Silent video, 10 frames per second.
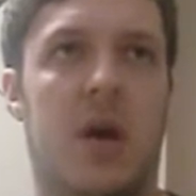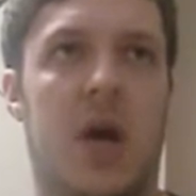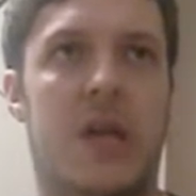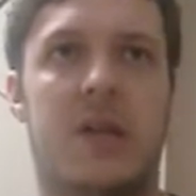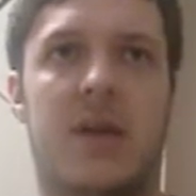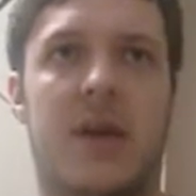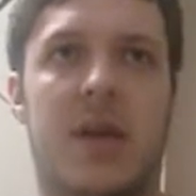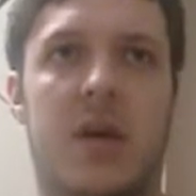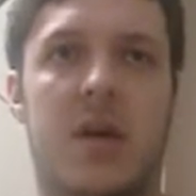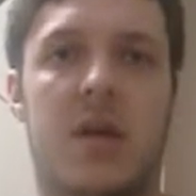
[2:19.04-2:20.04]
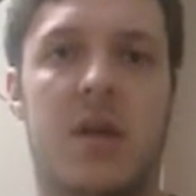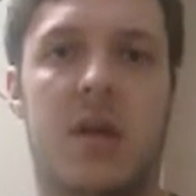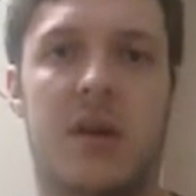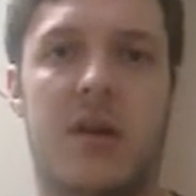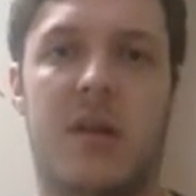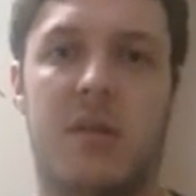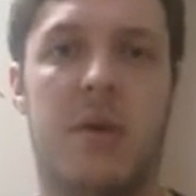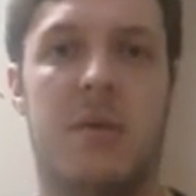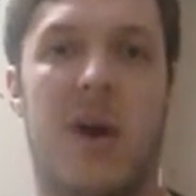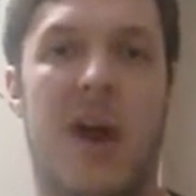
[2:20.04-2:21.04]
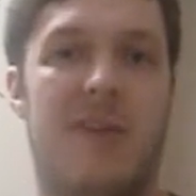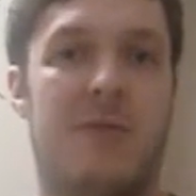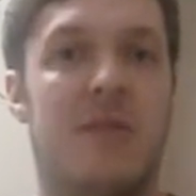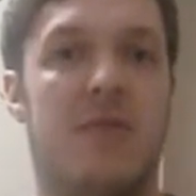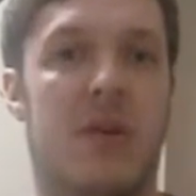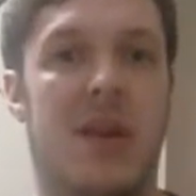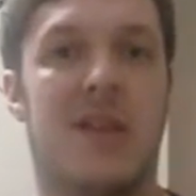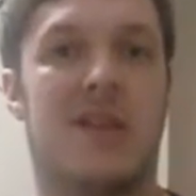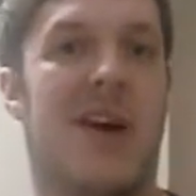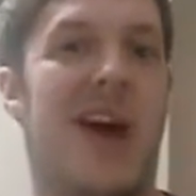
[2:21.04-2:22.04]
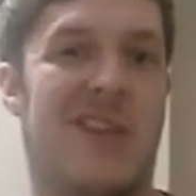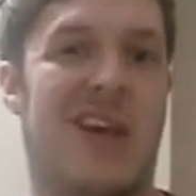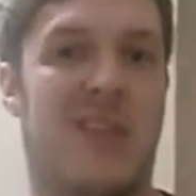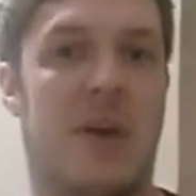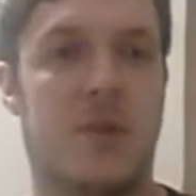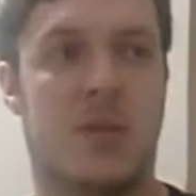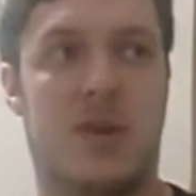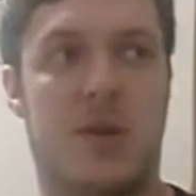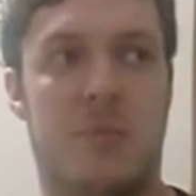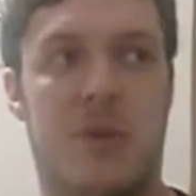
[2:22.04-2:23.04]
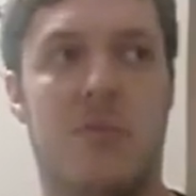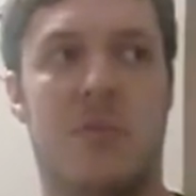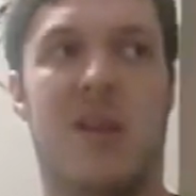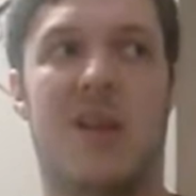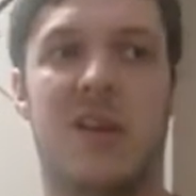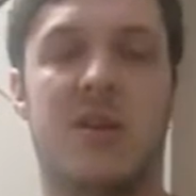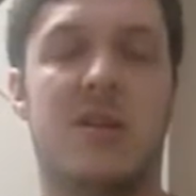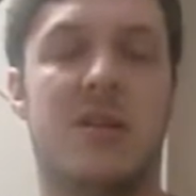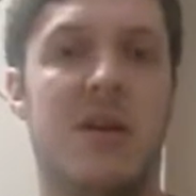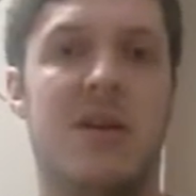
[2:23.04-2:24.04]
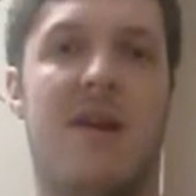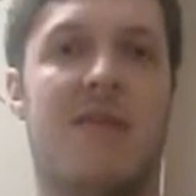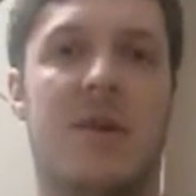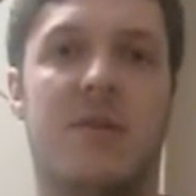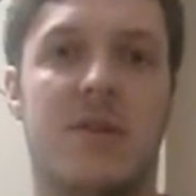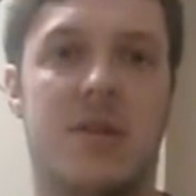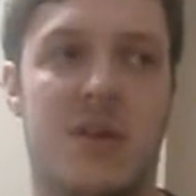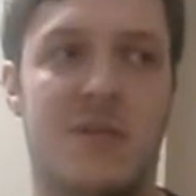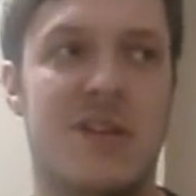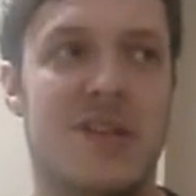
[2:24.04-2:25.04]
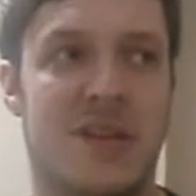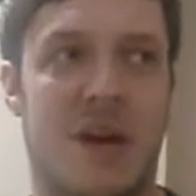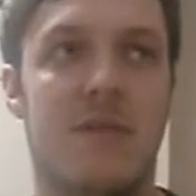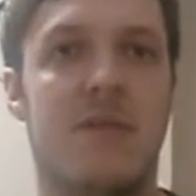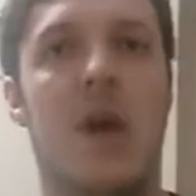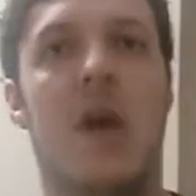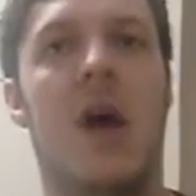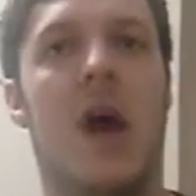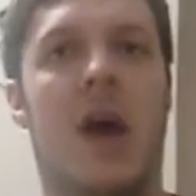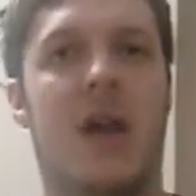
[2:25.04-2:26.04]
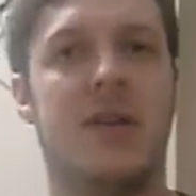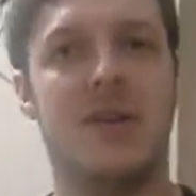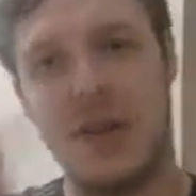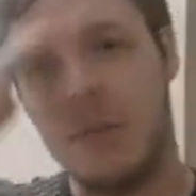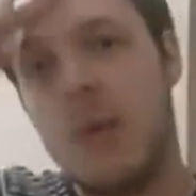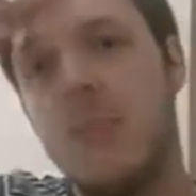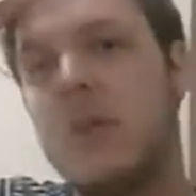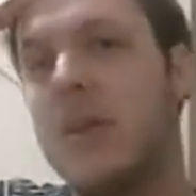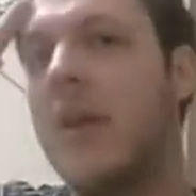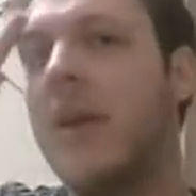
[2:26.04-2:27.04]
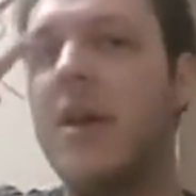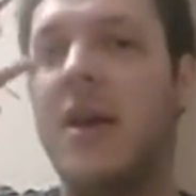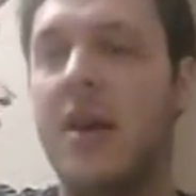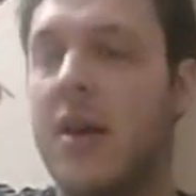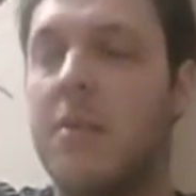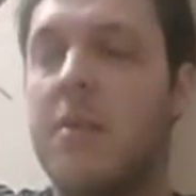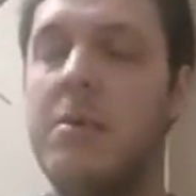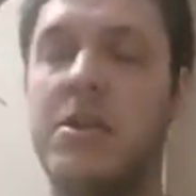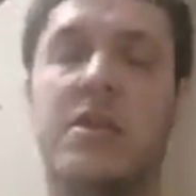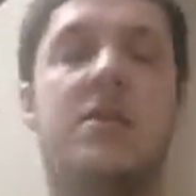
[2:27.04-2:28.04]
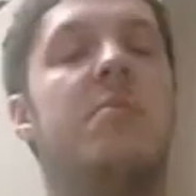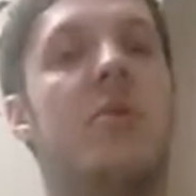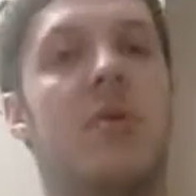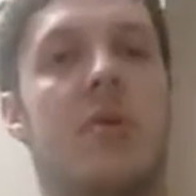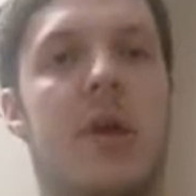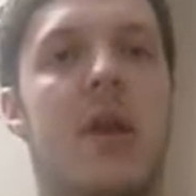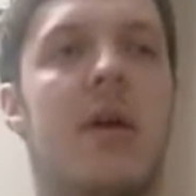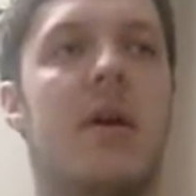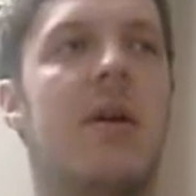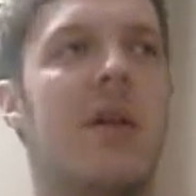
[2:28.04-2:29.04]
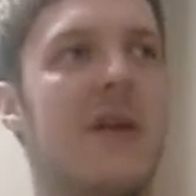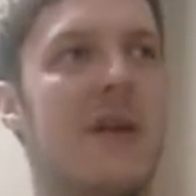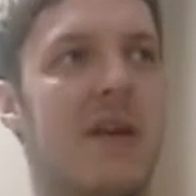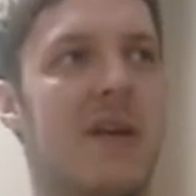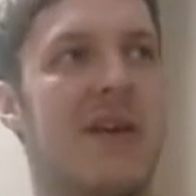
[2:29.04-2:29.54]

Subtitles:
and I, like, you know, at the moment I have been vlogging, so I haven't had that much time, but normally, like, you just don't have that much time to yourself. And I just think people should, like, maybe do more, you know, like,